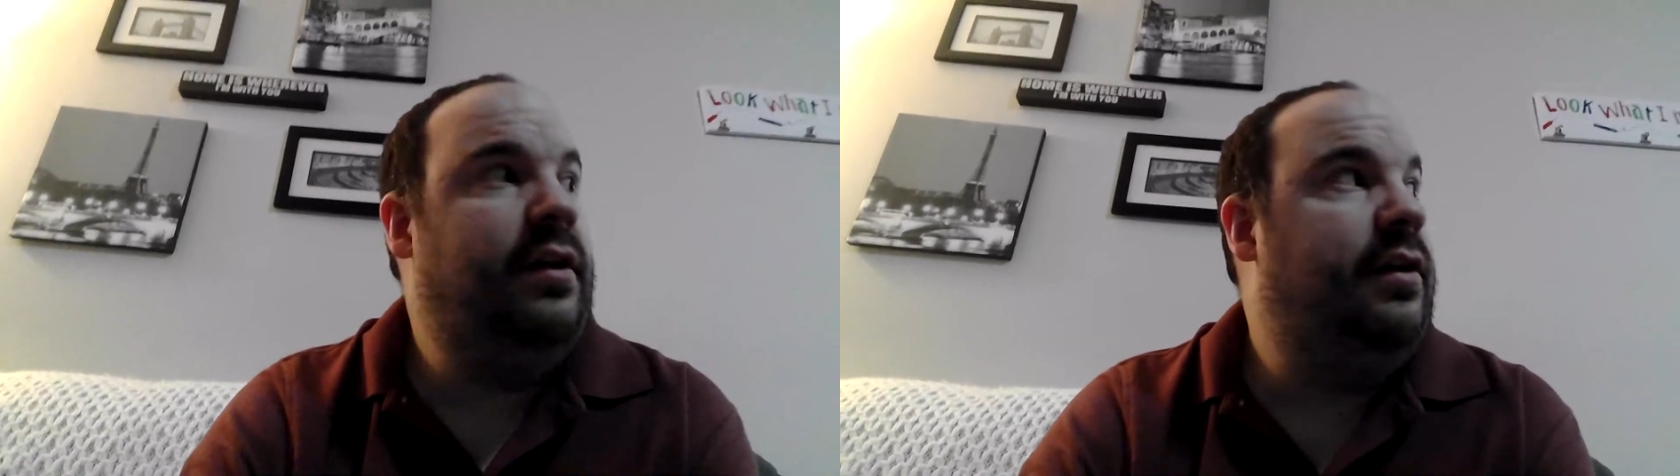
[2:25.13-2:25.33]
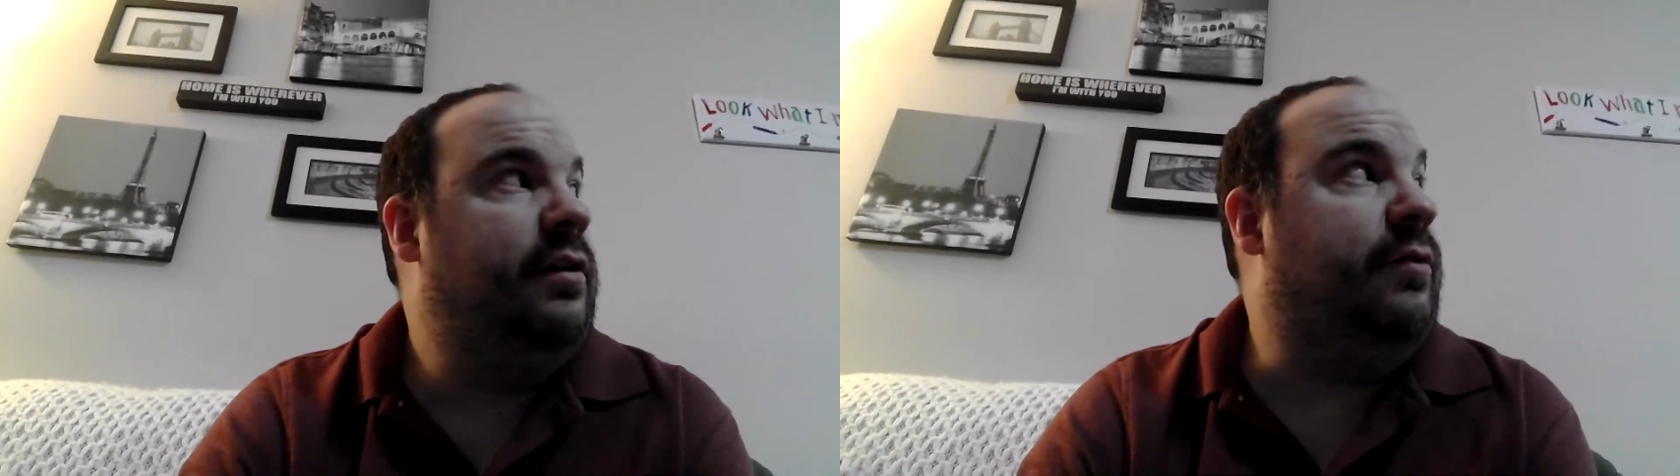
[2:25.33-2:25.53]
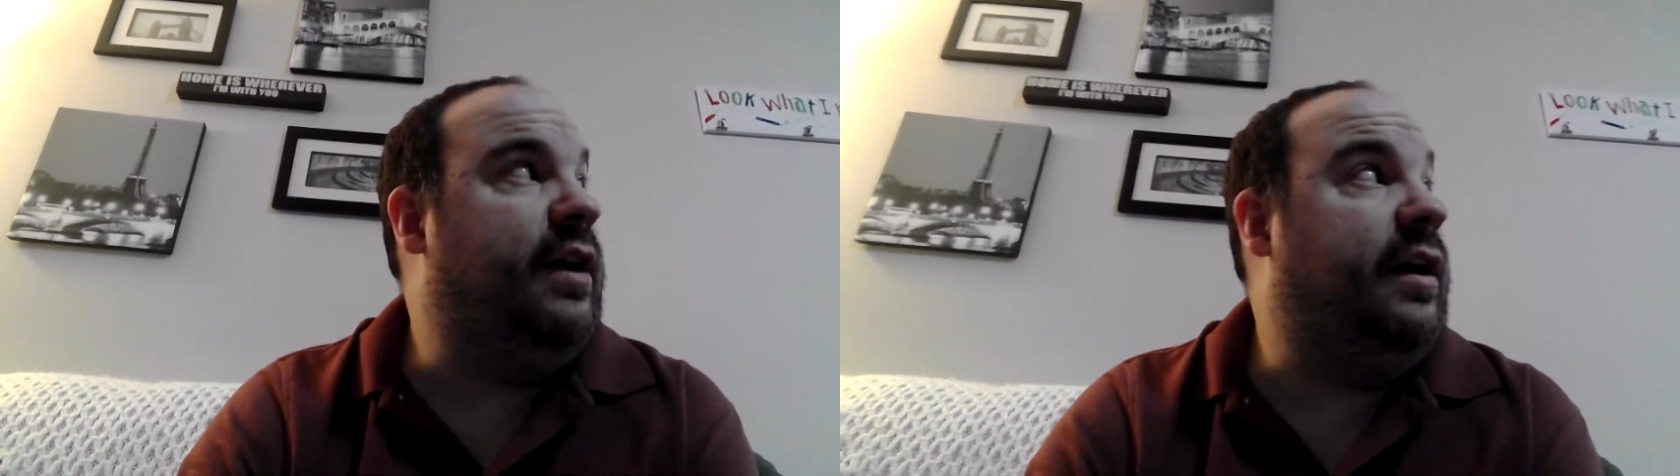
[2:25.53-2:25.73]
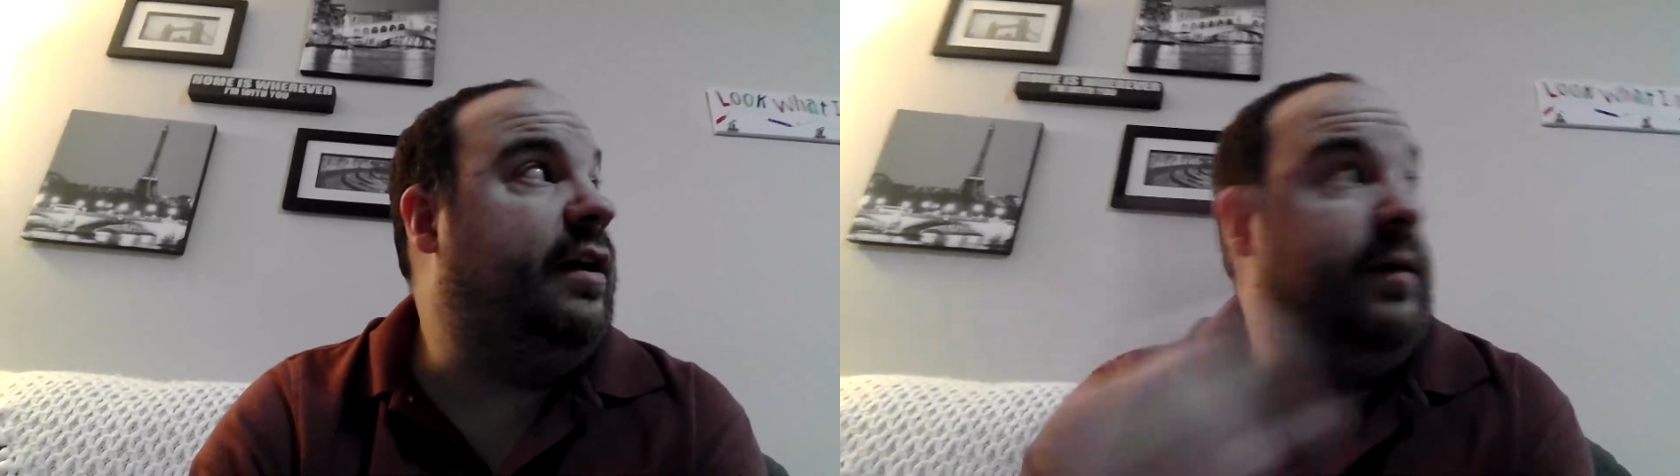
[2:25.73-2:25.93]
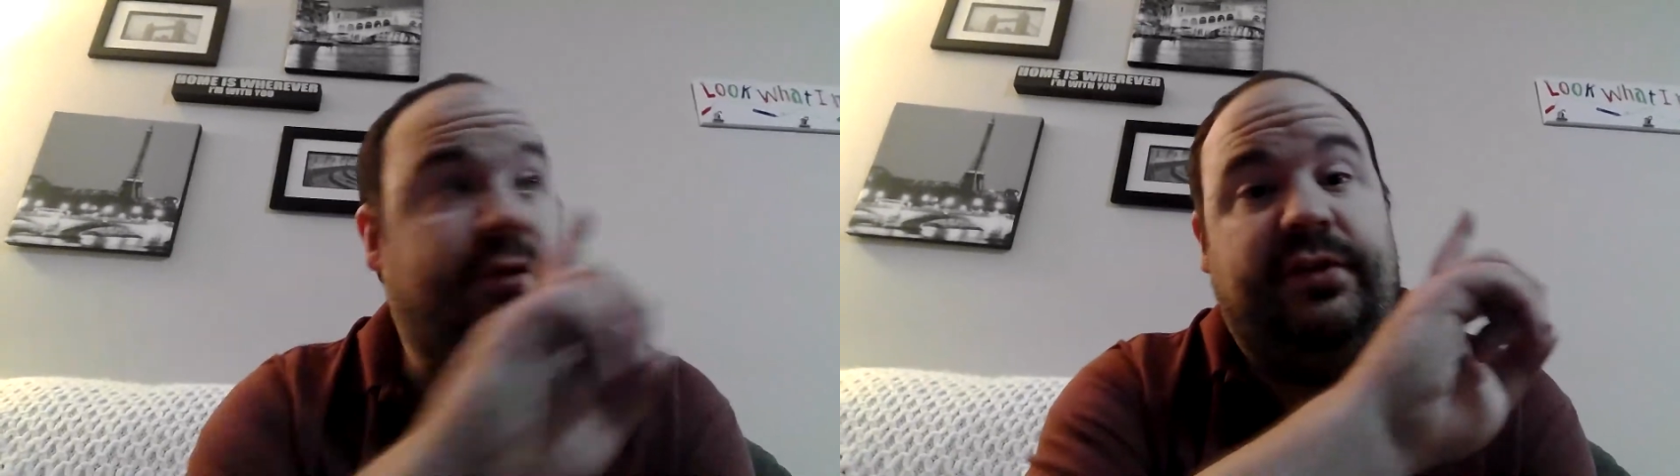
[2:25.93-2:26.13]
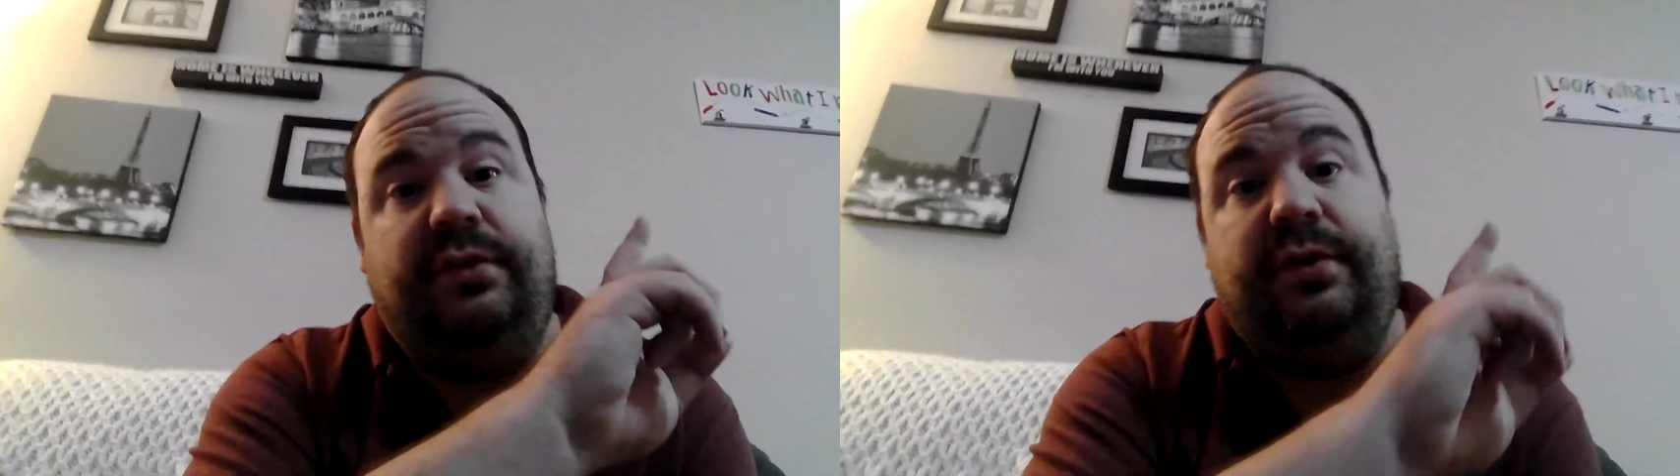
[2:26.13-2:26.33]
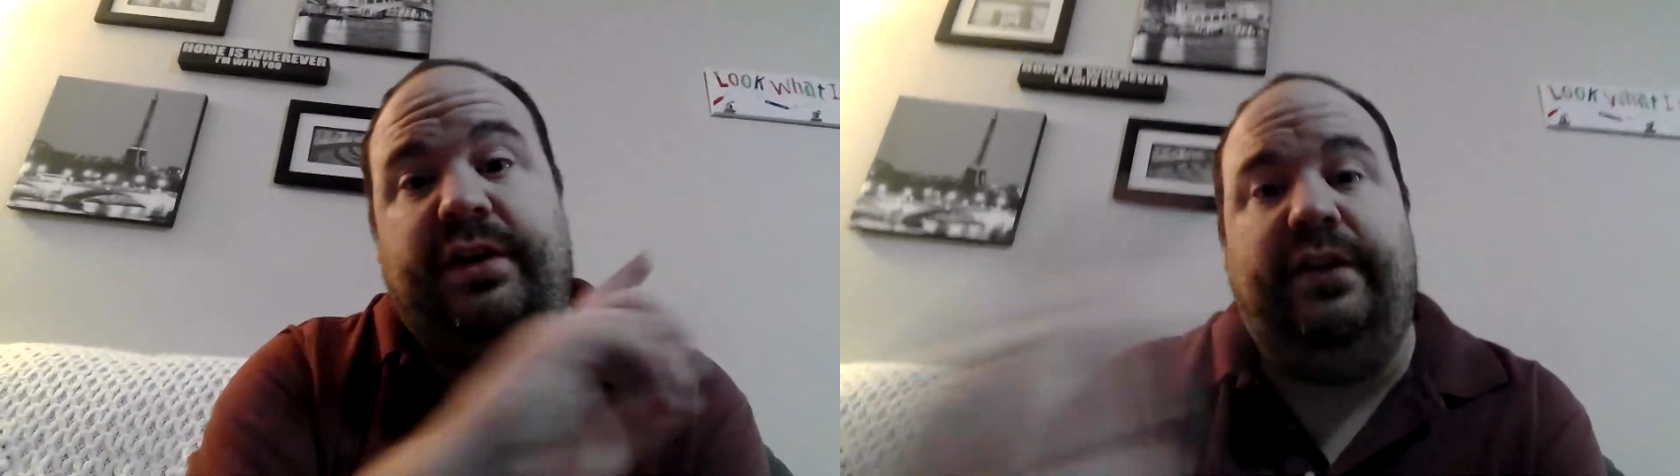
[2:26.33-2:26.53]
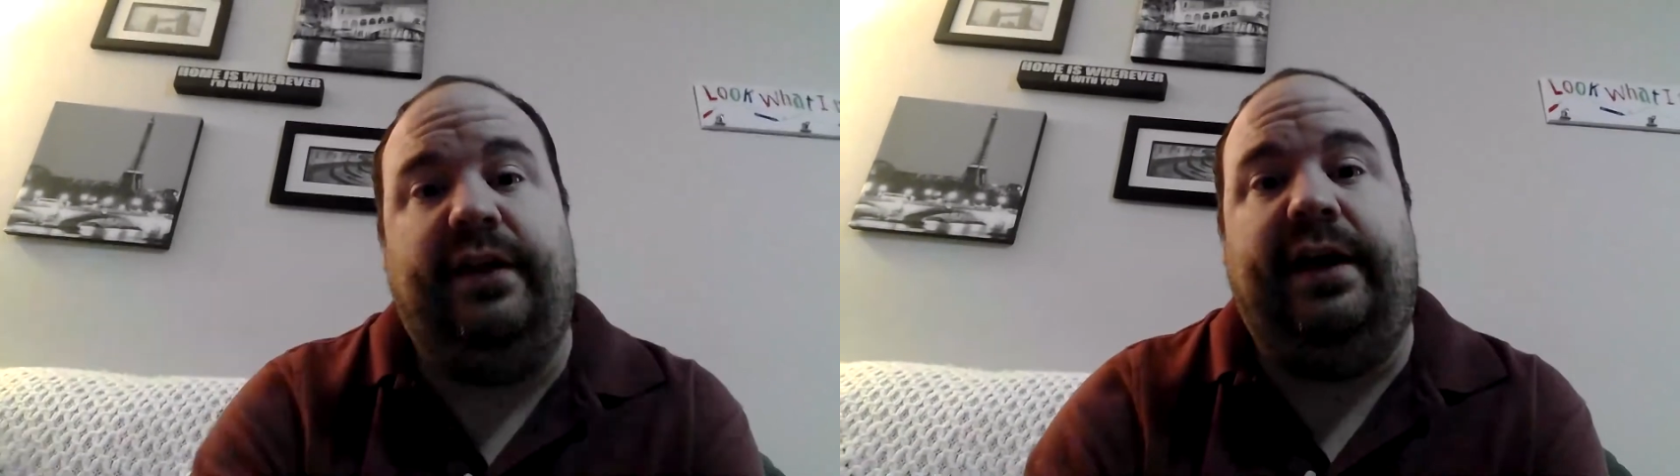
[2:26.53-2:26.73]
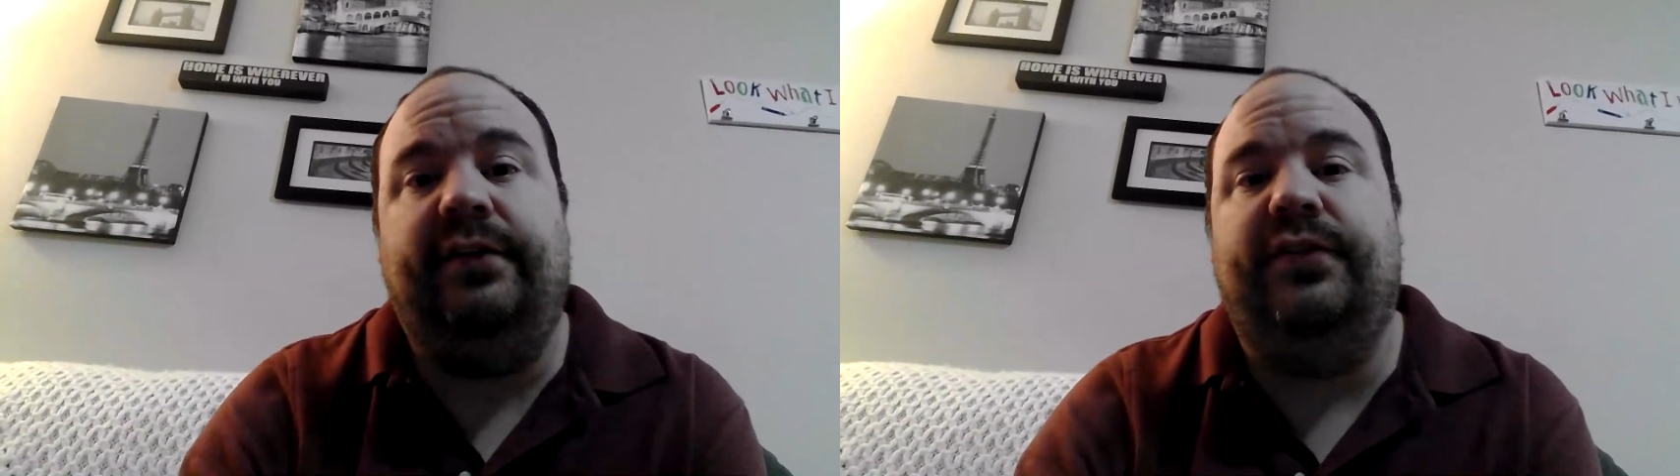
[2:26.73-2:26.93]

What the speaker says: We're not able to do any of that,